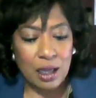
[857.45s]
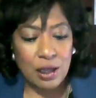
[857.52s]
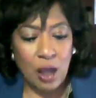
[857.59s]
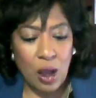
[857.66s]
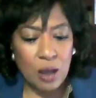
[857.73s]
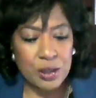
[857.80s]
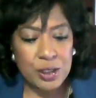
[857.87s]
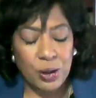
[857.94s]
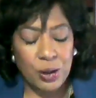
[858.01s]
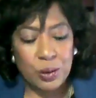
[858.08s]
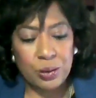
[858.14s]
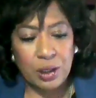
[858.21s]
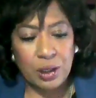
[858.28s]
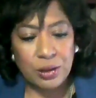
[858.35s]

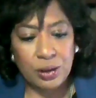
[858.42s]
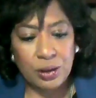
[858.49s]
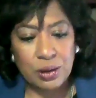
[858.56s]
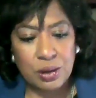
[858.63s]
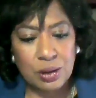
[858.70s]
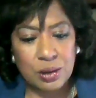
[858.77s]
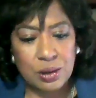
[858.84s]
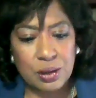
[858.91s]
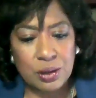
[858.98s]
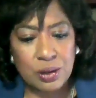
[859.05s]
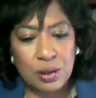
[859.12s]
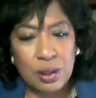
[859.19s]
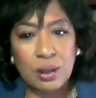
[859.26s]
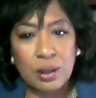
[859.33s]
Also,
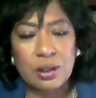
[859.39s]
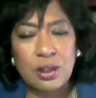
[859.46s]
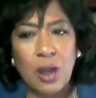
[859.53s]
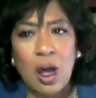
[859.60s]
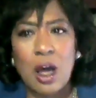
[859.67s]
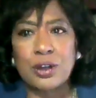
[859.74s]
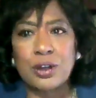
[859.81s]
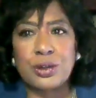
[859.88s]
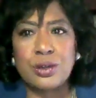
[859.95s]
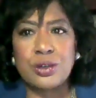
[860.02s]
talk